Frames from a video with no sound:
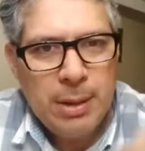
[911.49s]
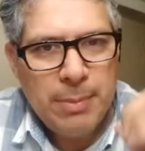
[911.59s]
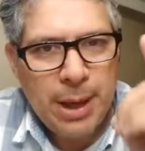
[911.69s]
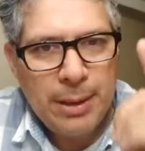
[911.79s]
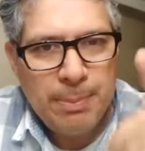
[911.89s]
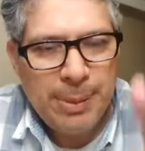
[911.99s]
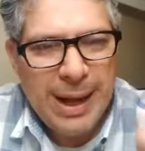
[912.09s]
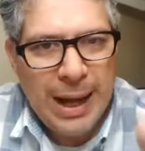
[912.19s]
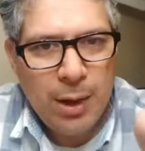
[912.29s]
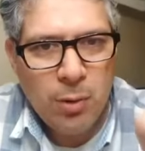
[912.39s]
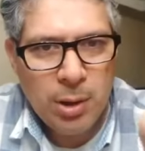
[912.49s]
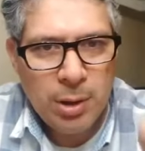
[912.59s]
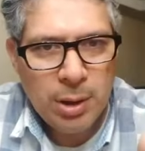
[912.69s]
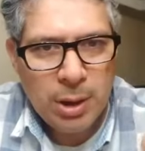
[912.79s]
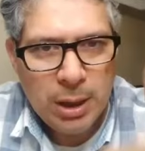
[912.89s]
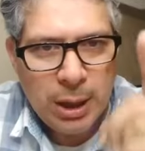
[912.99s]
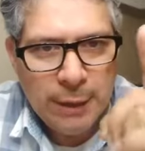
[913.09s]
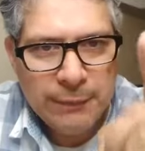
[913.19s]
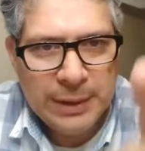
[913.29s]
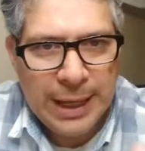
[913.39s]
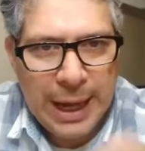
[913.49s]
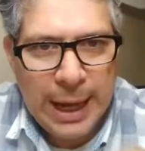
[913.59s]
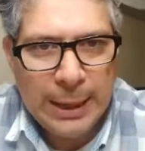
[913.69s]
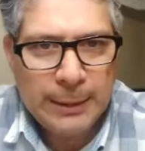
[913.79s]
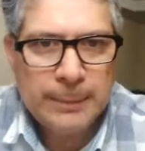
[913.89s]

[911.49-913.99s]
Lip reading: by the power of God.